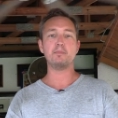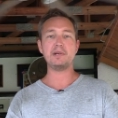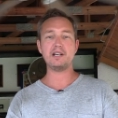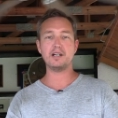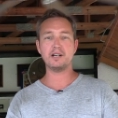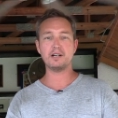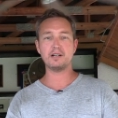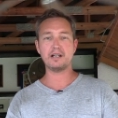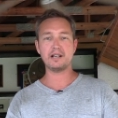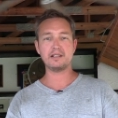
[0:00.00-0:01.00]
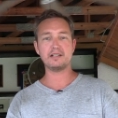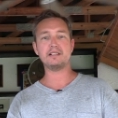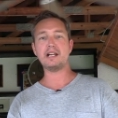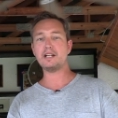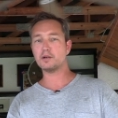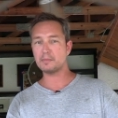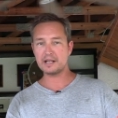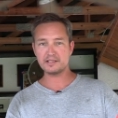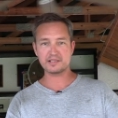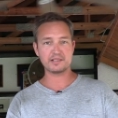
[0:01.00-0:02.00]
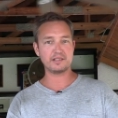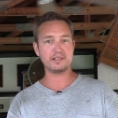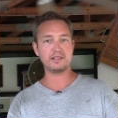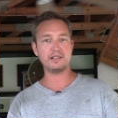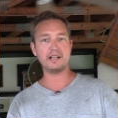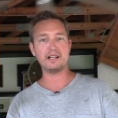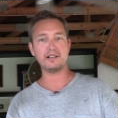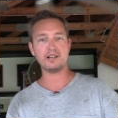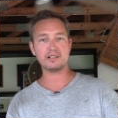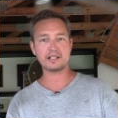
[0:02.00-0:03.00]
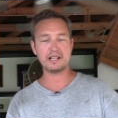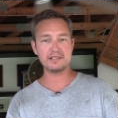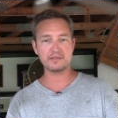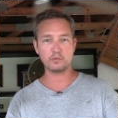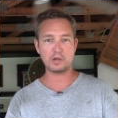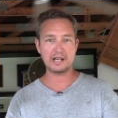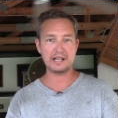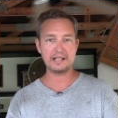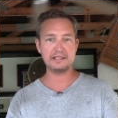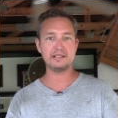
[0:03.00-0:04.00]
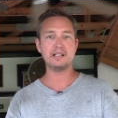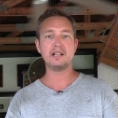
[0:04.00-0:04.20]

beer and Jägermeister and all kinds of wine,